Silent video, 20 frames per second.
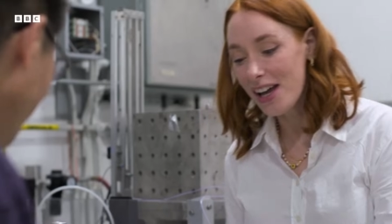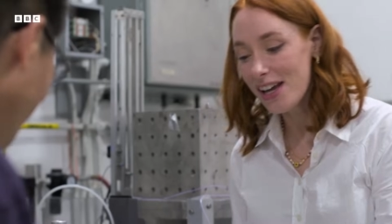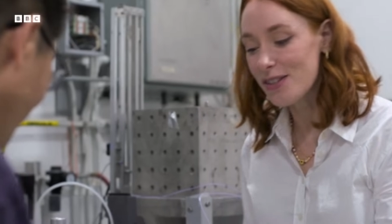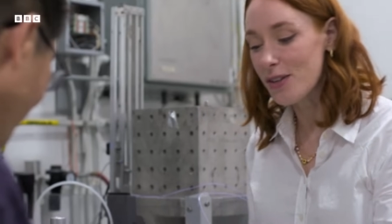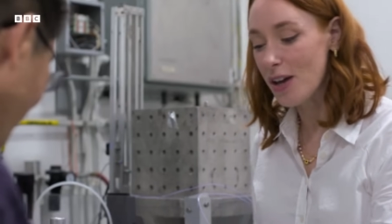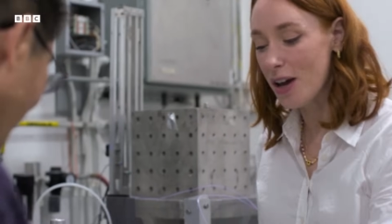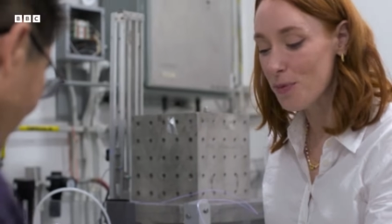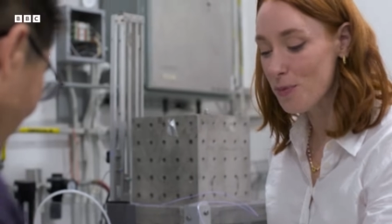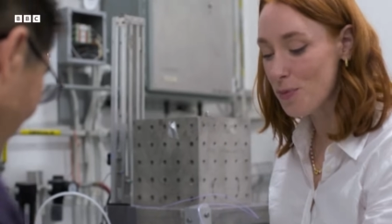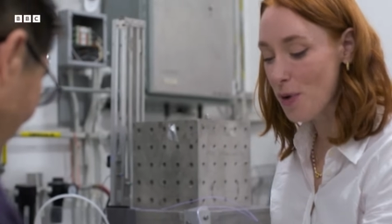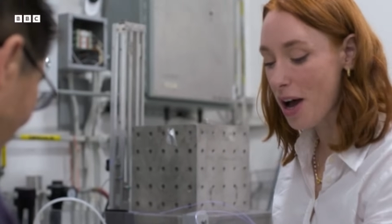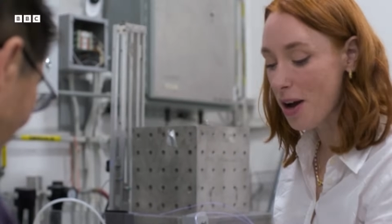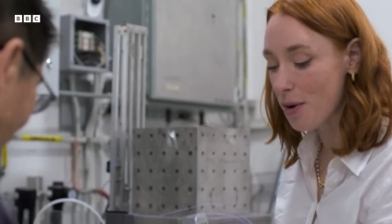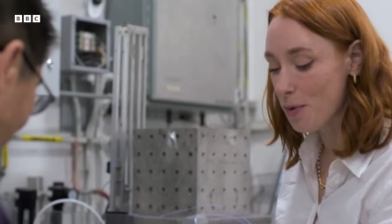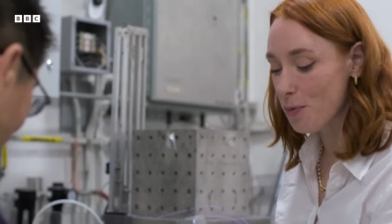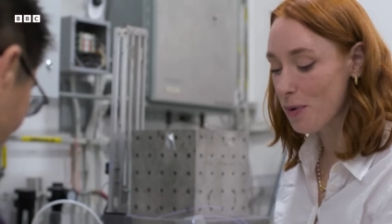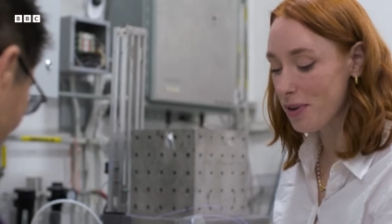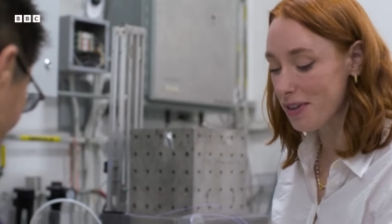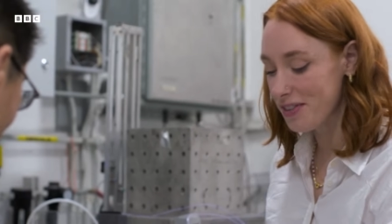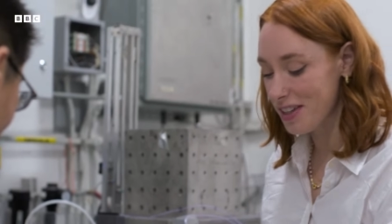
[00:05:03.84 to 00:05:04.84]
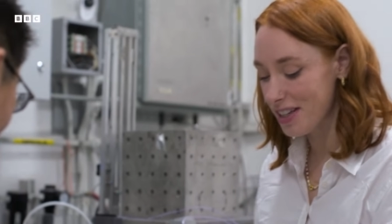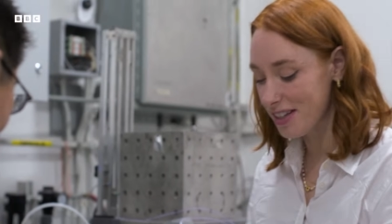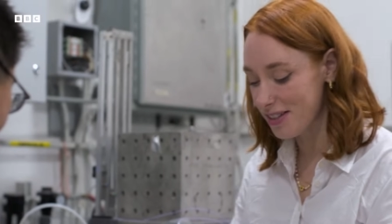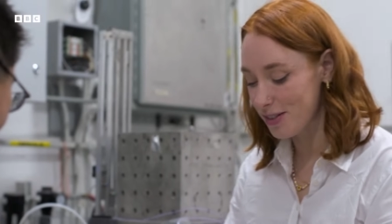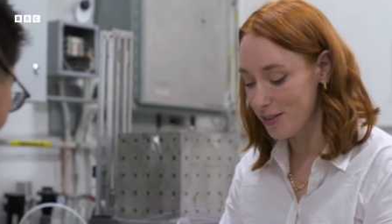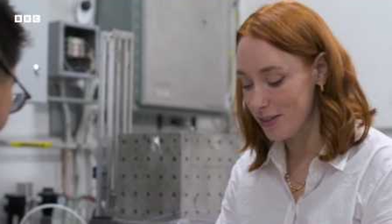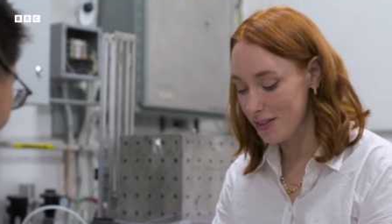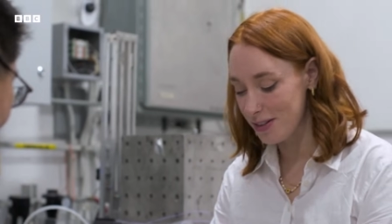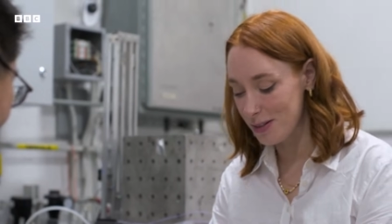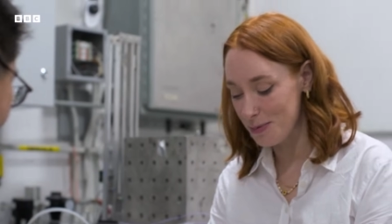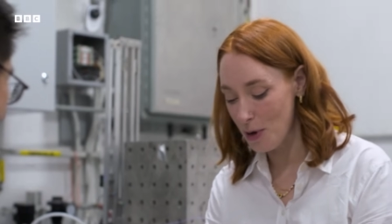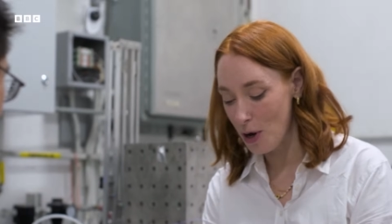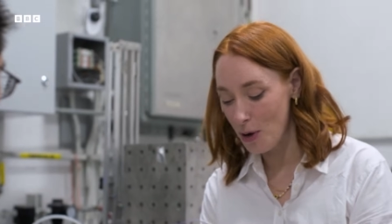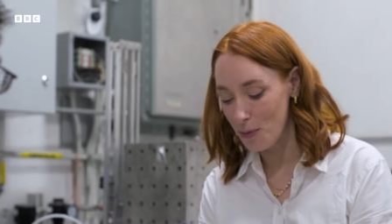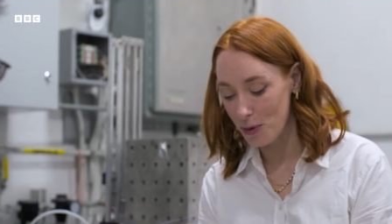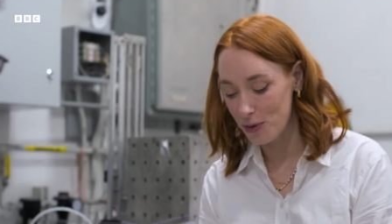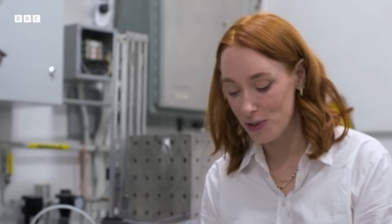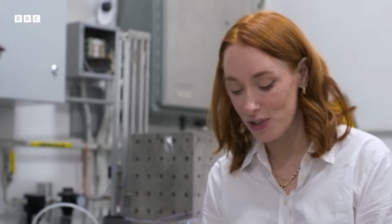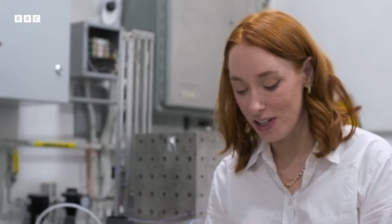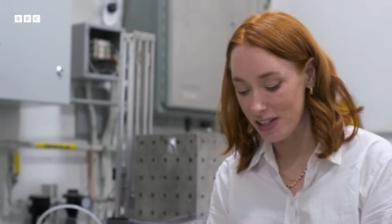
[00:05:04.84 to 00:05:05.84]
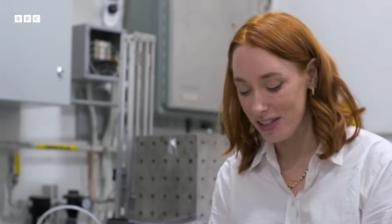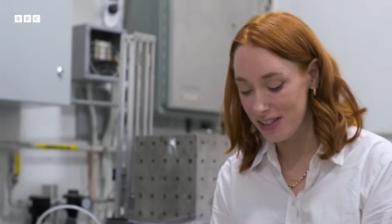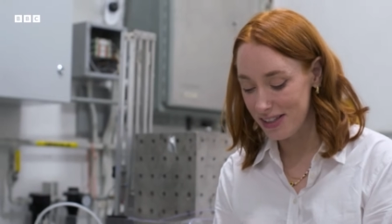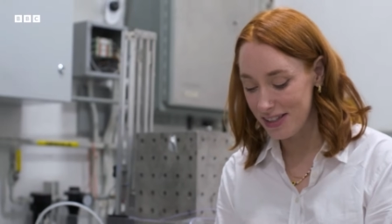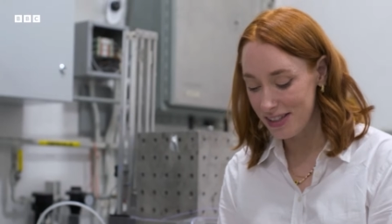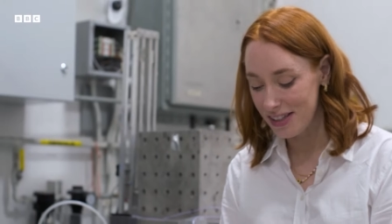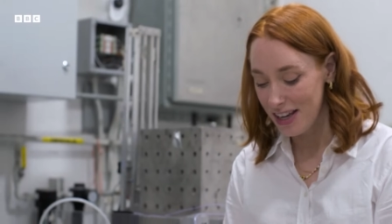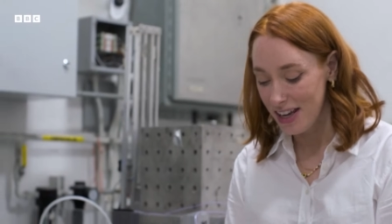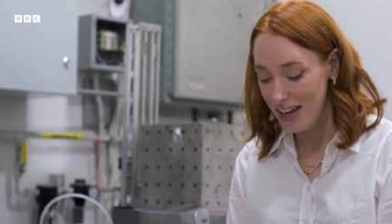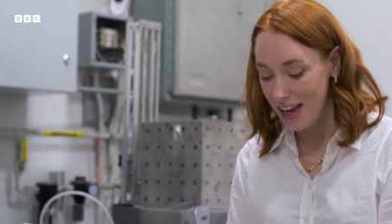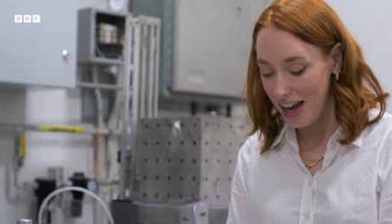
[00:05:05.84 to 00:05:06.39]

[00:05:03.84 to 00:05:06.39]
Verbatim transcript: had uh, one of these smartwatches,